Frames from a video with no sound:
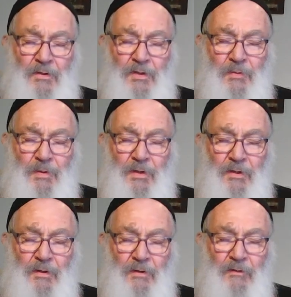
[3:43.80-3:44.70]
to
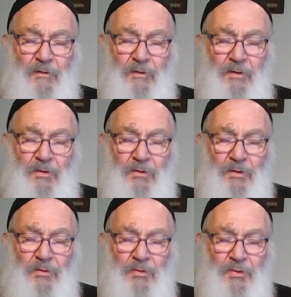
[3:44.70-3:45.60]
be
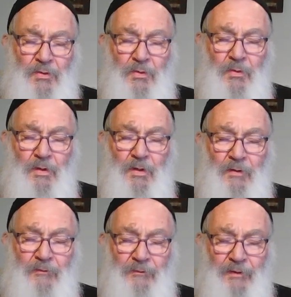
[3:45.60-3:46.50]
true
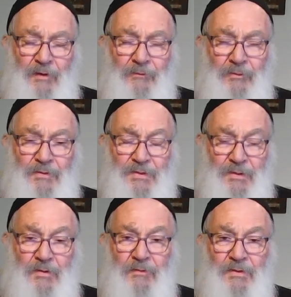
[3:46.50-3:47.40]
and faithful
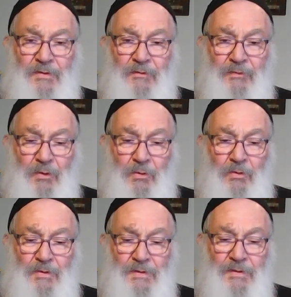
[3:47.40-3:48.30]
servants of
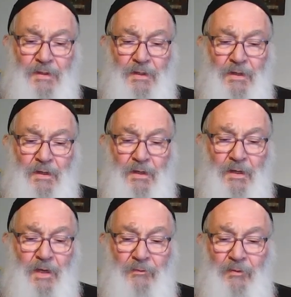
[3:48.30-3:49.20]
yours,
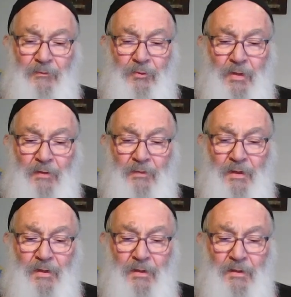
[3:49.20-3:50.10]
ever forgiving.